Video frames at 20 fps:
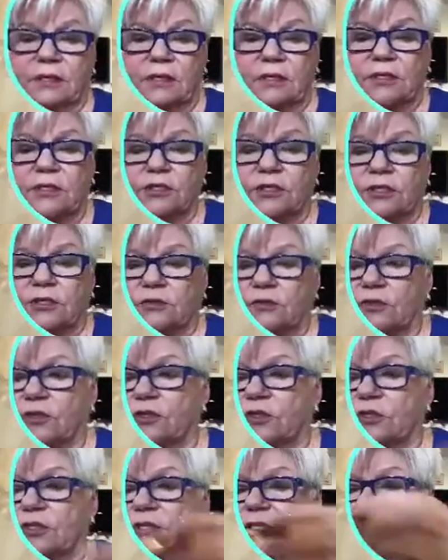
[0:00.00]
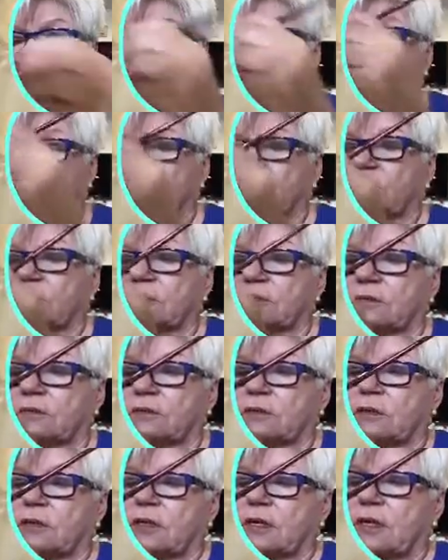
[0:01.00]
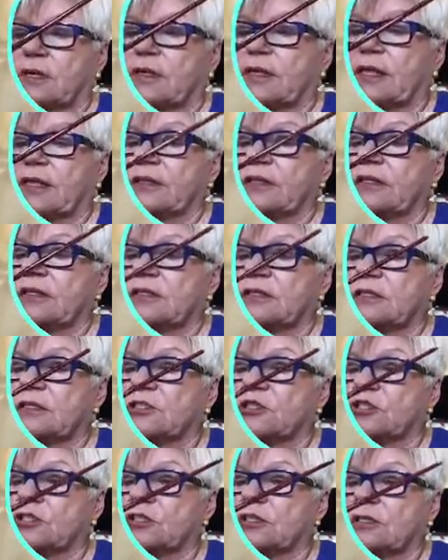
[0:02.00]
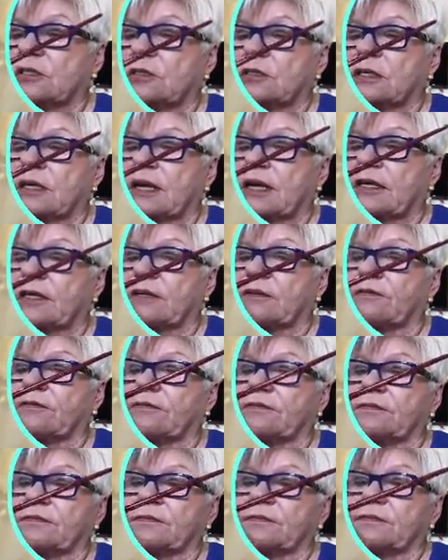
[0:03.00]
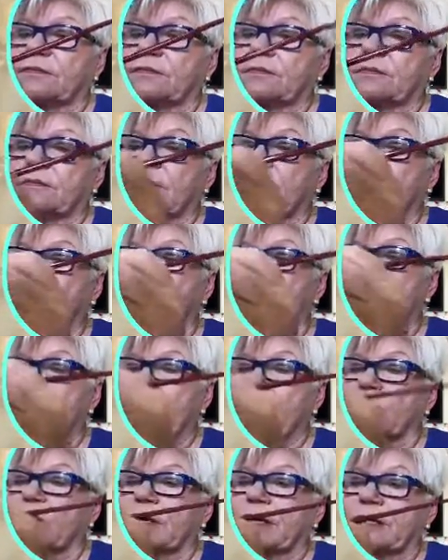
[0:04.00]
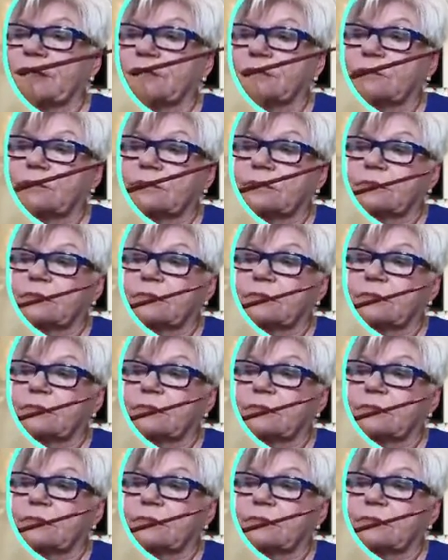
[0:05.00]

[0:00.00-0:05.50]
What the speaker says: you're going to catch that this is just kind of background